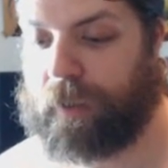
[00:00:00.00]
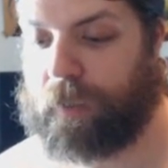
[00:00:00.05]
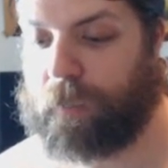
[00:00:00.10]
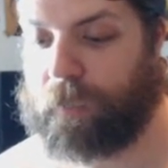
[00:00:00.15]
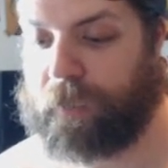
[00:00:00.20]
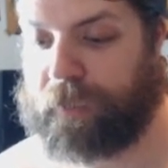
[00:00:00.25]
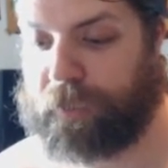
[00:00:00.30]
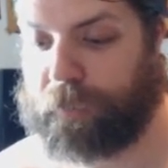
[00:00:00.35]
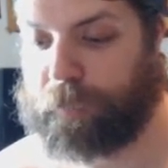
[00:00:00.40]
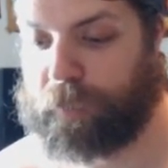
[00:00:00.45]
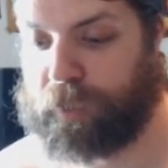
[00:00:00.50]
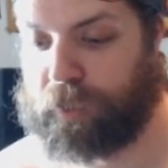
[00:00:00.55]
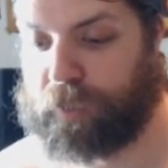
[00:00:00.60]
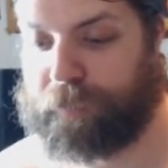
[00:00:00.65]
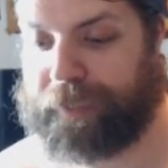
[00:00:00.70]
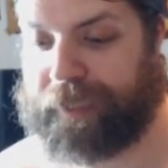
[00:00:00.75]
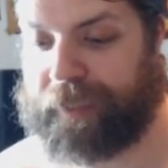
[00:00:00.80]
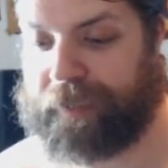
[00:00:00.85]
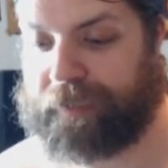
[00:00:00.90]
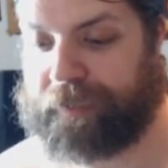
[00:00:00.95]
when your
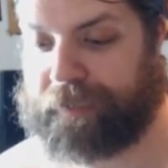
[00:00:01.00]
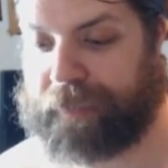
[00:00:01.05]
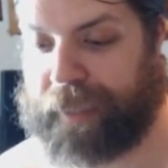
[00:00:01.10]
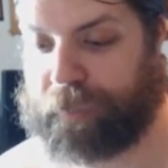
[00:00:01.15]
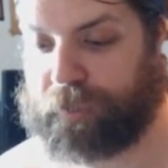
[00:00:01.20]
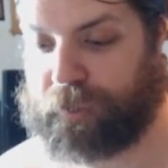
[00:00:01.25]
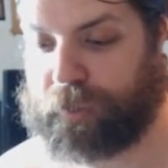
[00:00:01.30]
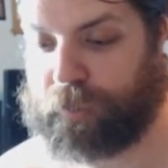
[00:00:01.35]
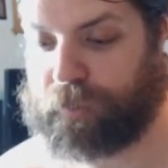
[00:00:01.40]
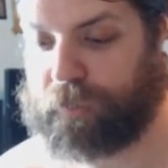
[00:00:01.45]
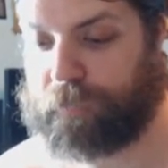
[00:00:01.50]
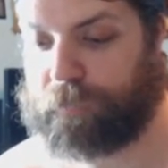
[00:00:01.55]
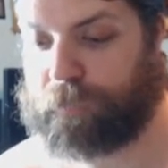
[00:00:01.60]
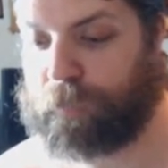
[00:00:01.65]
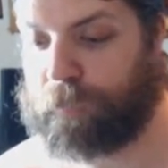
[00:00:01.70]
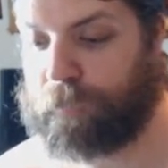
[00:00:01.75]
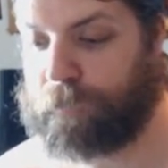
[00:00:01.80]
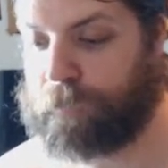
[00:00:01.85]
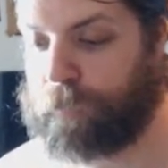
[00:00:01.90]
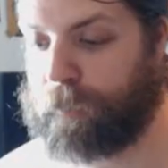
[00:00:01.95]
Bloomkin is out, so it's a
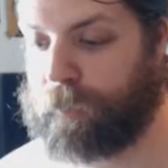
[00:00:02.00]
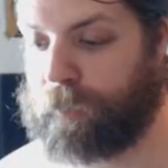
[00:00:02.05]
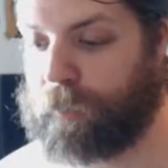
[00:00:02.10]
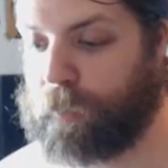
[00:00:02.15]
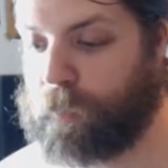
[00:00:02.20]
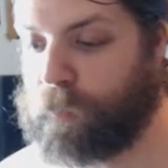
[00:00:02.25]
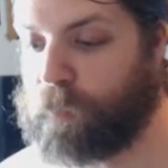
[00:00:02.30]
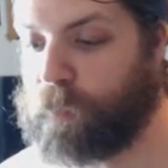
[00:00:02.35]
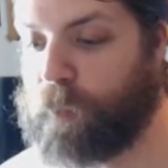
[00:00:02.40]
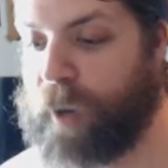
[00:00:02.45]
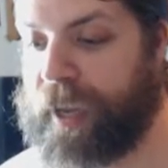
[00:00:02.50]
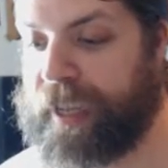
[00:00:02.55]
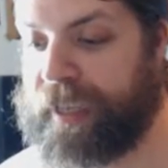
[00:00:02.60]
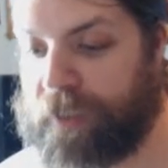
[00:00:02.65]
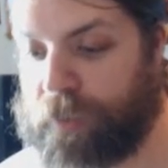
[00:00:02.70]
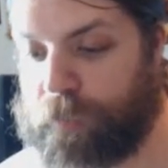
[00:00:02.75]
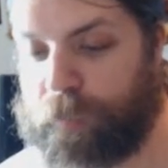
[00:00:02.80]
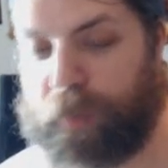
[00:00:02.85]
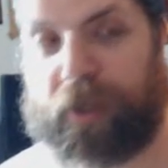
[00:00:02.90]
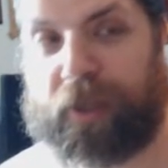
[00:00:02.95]
4/4
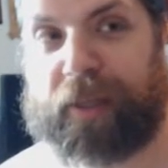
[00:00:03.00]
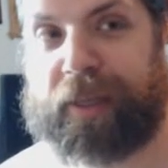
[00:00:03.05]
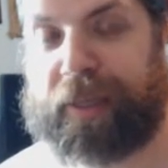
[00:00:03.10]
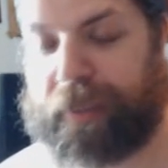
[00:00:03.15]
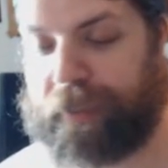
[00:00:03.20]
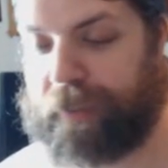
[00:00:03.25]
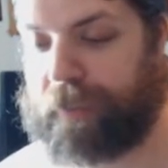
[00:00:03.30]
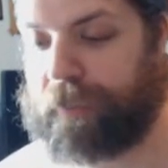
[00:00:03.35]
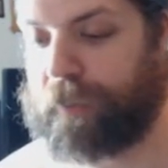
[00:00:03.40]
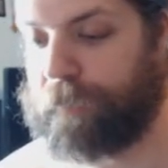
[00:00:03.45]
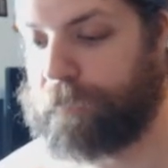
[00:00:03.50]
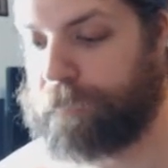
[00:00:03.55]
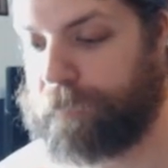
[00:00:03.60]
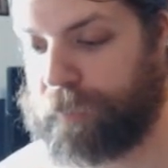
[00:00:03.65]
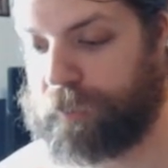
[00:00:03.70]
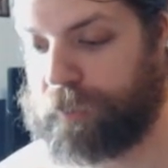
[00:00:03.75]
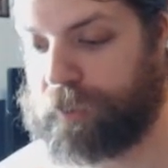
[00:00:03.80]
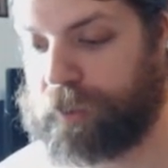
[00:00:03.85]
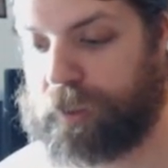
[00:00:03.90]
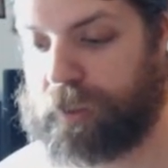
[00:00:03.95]
when you play your
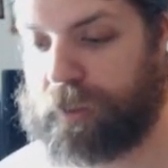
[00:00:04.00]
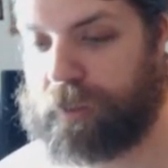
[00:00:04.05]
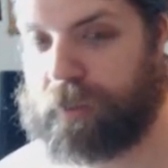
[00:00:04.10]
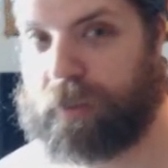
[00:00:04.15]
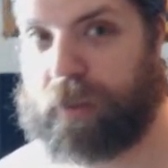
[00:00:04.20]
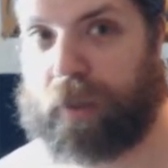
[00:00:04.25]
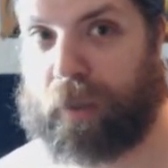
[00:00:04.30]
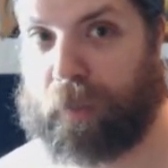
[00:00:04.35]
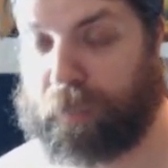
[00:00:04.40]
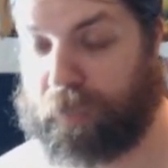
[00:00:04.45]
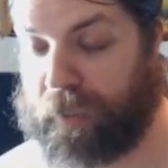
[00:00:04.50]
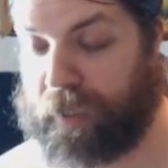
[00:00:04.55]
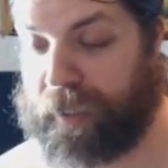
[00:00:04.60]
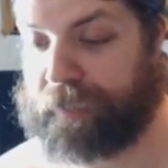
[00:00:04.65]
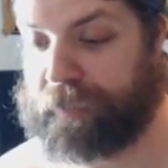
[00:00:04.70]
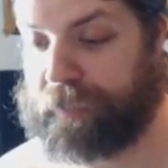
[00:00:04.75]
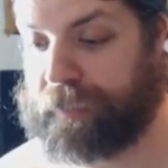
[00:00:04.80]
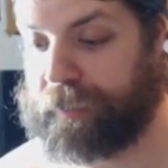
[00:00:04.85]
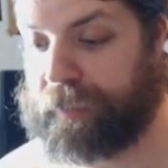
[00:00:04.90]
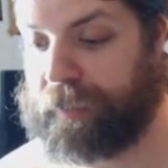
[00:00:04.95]
first
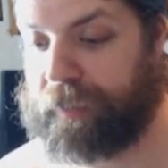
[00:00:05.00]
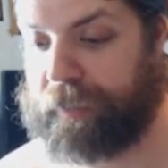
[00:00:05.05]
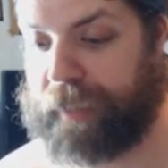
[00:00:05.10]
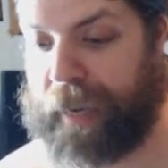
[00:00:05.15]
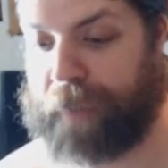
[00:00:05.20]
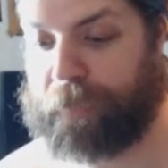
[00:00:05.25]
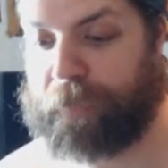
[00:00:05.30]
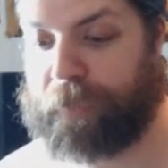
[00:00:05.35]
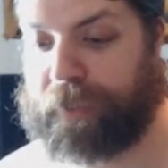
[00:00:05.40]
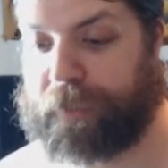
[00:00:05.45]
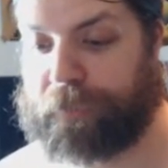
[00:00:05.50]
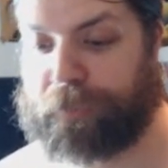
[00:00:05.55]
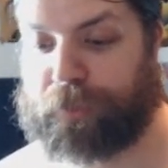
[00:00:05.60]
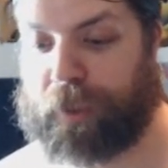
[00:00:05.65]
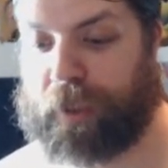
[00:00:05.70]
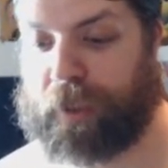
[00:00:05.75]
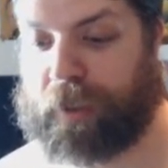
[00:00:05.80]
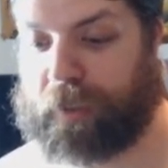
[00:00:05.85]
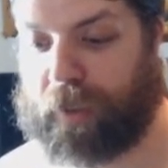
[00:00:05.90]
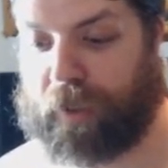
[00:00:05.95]
Uprising. That way
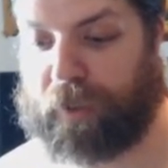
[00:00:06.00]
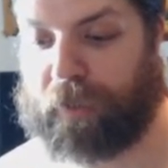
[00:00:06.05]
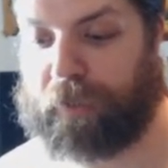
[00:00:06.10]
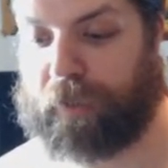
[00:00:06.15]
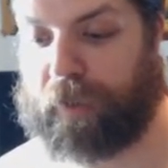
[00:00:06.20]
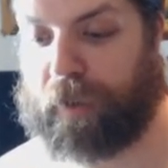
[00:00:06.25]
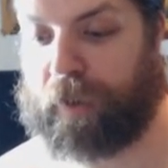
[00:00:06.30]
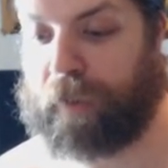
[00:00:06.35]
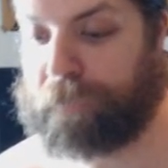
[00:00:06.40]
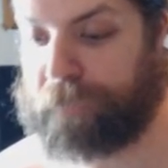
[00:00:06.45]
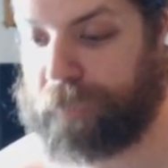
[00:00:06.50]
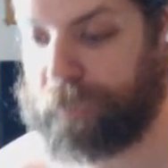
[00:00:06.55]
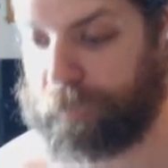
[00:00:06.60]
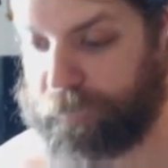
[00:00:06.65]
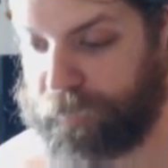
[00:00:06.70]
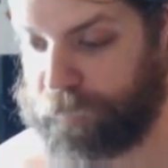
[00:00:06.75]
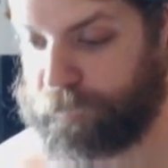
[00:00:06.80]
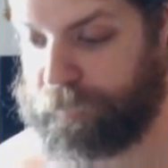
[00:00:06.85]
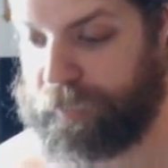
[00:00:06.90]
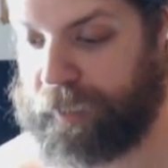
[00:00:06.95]
you draw a card off
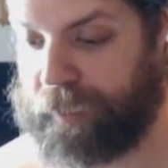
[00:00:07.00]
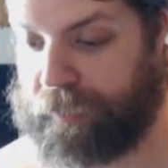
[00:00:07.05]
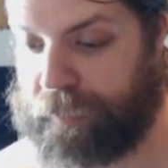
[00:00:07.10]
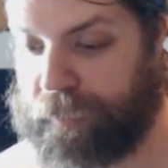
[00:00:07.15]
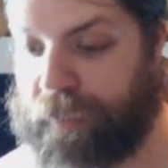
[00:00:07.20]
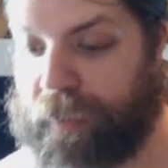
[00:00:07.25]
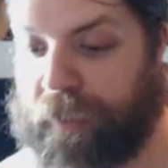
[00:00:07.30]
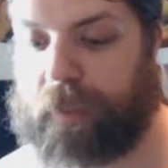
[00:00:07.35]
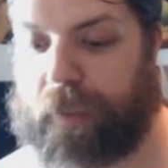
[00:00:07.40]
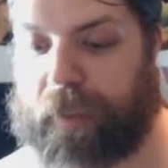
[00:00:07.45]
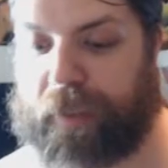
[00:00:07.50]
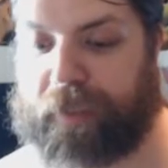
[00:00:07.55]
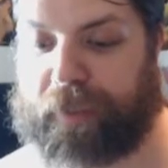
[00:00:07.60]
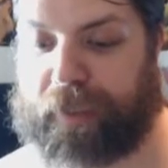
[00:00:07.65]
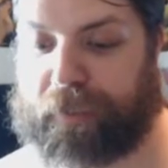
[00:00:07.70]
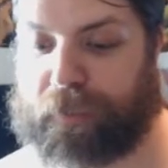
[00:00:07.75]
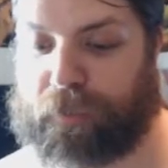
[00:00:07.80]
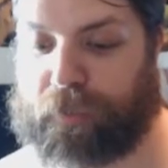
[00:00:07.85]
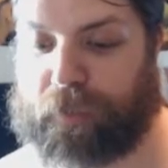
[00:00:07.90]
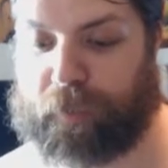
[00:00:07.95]
the Bloomkin,
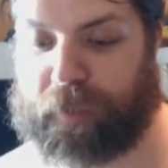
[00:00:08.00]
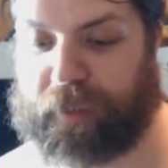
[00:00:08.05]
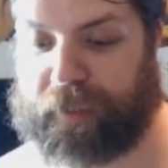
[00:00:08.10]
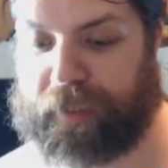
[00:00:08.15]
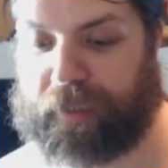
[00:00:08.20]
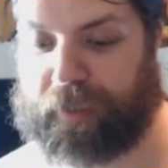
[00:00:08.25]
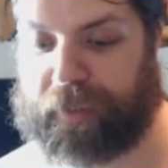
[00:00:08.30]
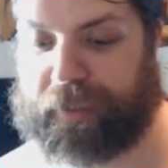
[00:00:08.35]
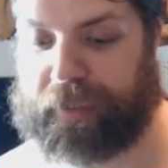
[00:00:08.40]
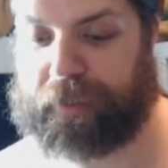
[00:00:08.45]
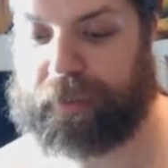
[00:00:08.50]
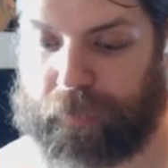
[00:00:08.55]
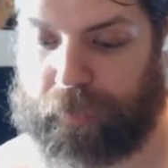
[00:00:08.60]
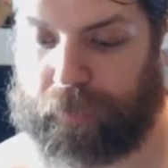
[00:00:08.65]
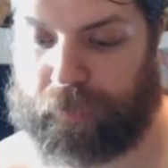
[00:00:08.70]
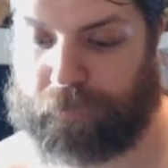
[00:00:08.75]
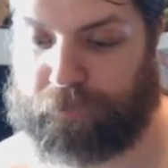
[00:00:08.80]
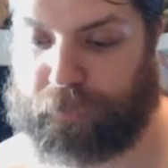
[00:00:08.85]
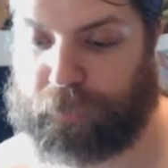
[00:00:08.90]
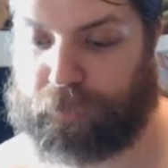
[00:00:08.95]
and then you can play,
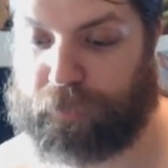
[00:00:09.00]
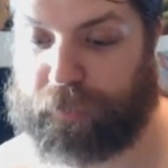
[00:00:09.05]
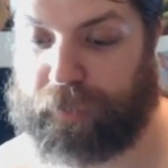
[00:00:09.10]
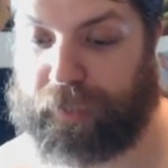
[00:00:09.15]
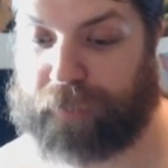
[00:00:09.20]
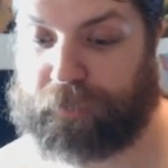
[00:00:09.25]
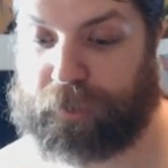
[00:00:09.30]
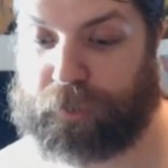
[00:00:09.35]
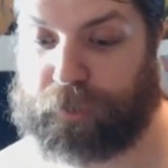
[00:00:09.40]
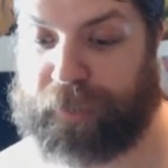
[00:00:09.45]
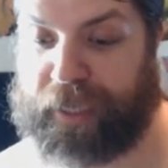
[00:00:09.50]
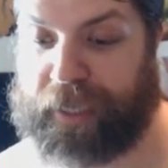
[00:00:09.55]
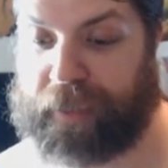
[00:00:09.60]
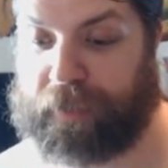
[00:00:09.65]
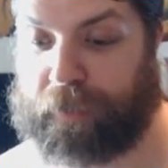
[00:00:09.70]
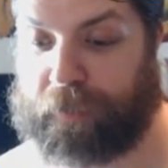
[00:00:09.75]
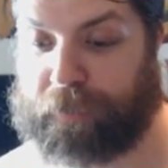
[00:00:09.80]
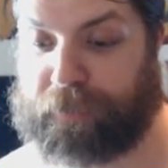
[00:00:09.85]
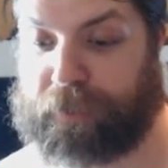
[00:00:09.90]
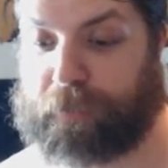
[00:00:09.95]
like, if you still have 2
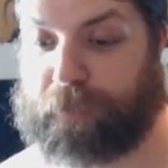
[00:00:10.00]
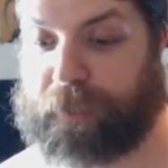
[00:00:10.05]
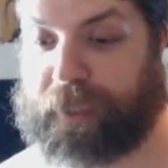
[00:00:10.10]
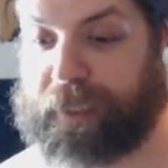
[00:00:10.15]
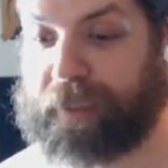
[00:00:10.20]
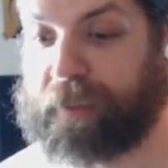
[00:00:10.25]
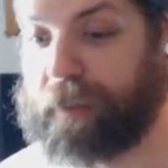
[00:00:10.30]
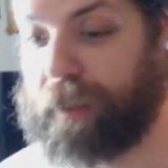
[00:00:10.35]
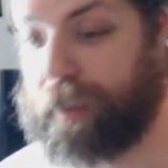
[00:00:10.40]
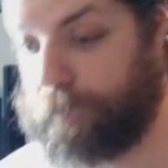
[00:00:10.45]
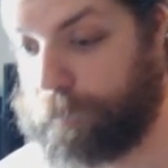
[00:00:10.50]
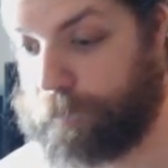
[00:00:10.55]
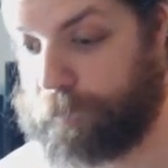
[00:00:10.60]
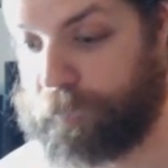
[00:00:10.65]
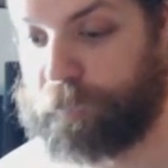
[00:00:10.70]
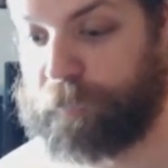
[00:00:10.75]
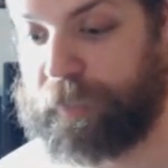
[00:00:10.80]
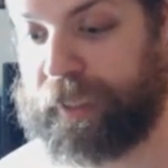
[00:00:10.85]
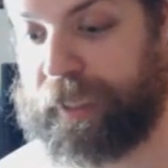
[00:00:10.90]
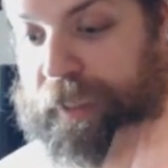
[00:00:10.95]
mana up, you can play another
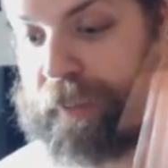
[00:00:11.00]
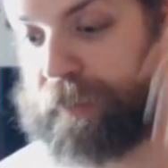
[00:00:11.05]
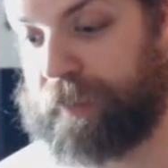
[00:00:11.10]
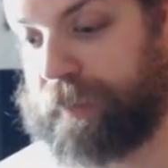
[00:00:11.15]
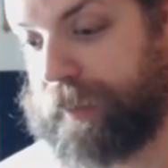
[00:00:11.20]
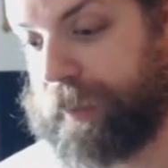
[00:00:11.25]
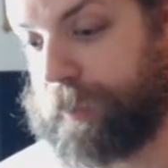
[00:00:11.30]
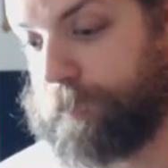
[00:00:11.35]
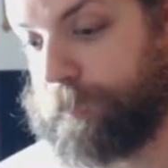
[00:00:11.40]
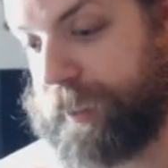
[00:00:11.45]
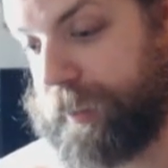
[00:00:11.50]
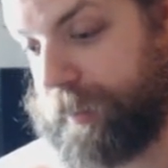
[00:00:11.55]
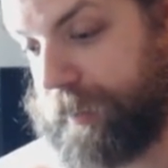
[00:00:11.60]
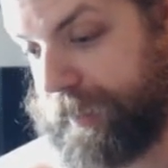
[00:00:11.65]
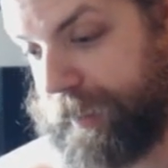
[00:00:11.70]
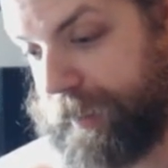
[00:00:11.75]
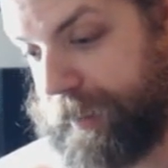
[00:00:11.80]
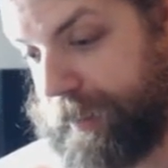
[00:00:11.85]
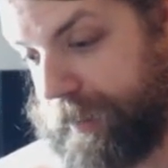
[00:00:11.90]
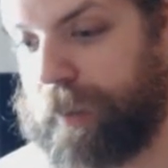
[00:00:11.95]
Bloomkin that'll be
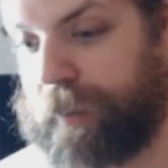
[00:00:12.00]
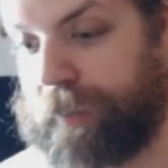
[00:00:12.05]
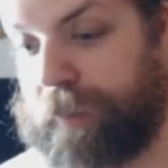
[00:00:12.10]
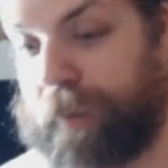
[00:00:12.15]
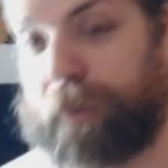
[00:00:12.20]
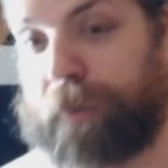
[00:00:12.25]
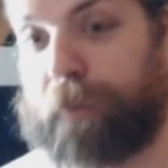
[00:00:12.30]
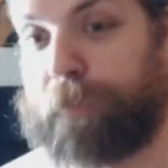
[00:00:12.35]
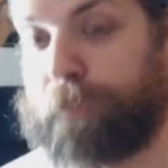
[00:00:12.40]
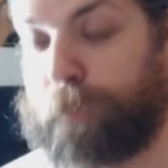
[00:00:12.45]
like another